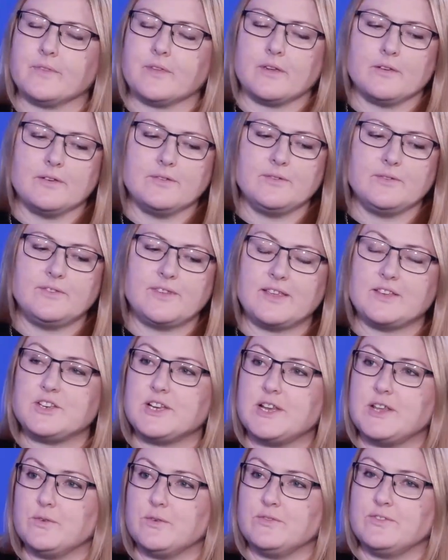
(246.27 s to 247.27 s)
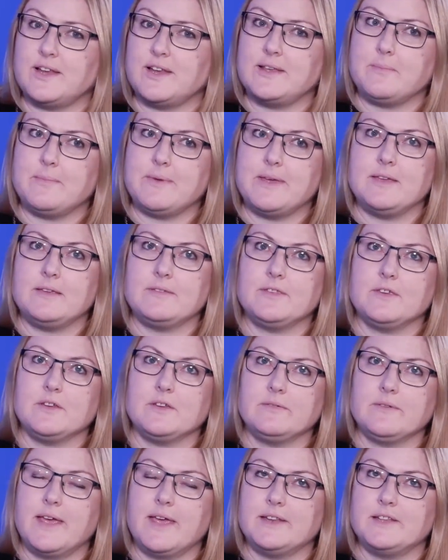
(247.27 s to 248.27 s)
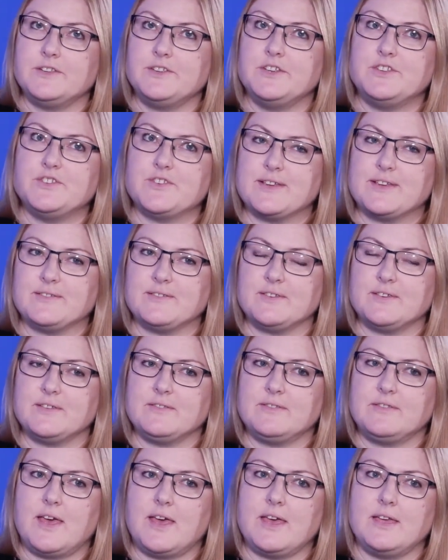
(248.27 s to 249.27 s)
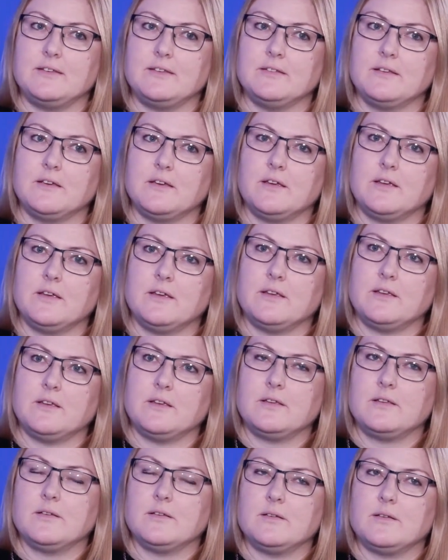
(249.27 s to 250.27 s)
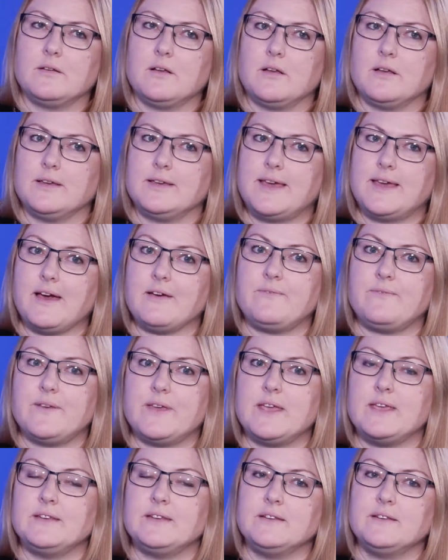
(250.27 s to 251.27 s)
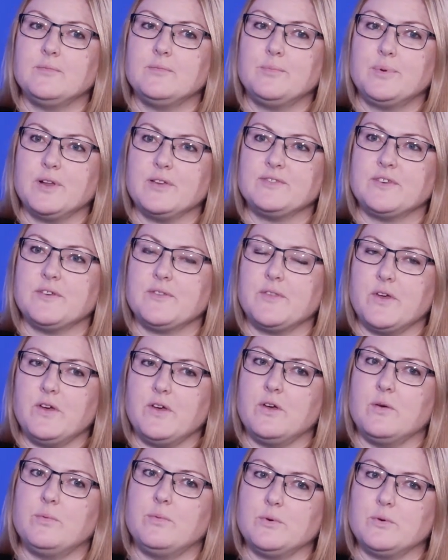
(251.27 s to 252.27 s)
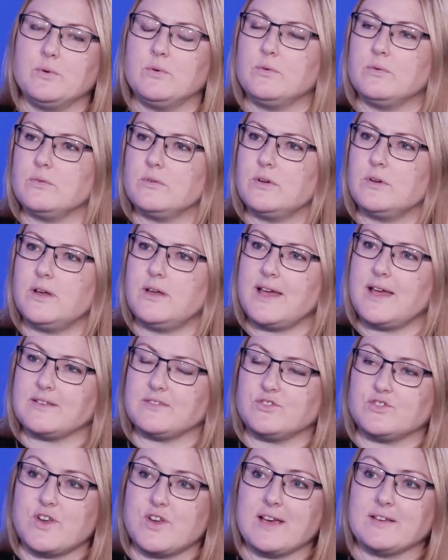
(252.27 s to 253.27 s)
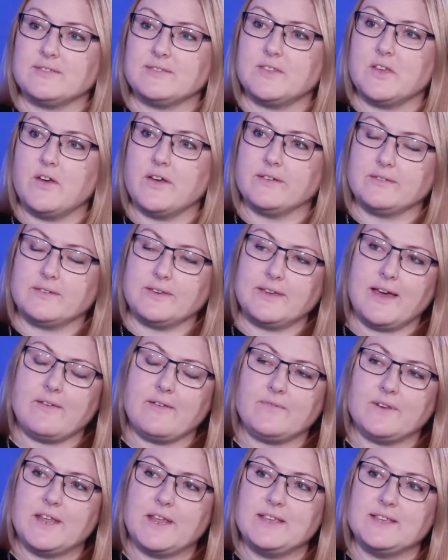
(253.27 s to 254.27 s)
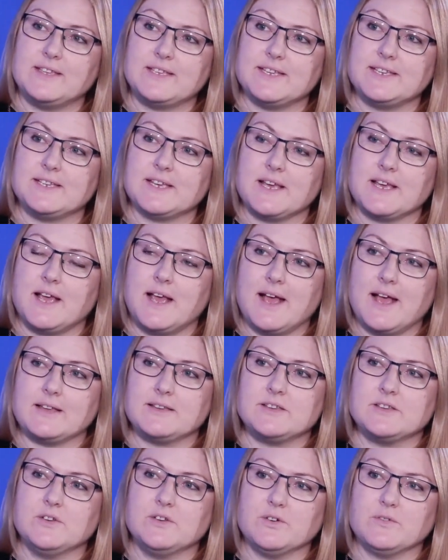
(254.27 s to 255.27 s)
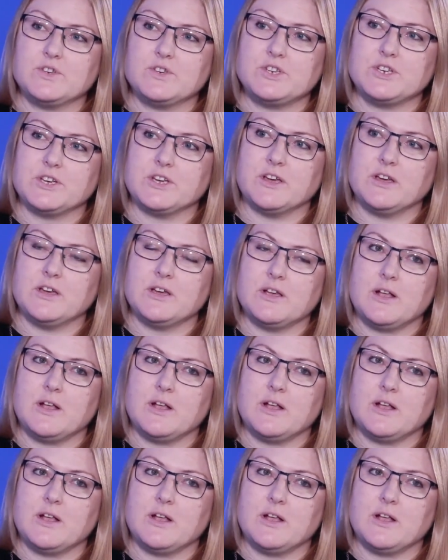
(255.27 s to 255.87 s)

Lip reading: So essentially you're telling me that energy drinks contain caffeine plus other herbal extracts that are caffeinated and a lot of sugar.